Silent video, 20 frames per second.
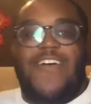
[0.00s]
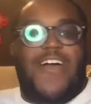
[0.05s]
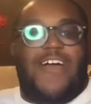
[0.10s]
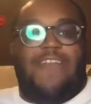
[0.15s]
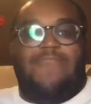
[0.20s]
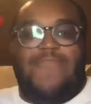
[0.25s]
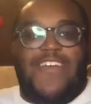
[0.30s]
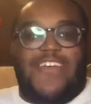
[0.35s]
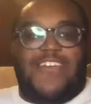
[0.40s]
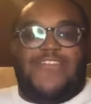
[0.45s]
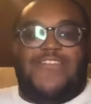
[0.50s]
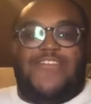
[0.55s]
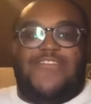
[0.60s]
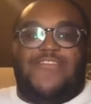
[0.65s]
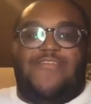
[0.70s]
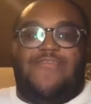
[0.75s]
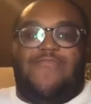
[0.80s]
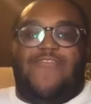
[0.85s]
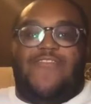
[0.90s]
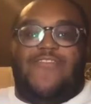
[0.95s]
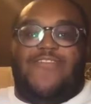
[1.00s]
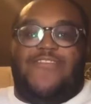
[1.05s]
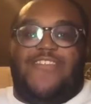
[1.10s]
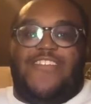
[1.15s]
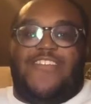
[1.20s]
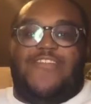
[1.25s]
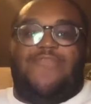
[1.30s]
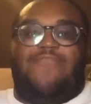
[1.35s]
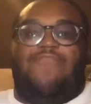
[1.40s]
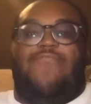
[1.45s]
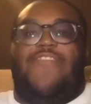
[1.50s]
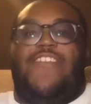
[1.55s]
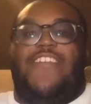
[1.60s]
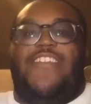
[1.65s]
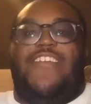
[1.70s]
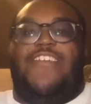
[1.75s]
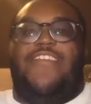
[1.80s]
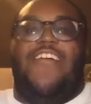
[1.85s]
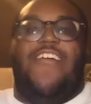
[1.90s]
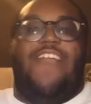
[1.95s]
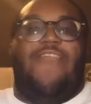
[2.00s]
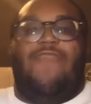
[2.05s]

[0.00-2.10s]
I'm not just going to explain it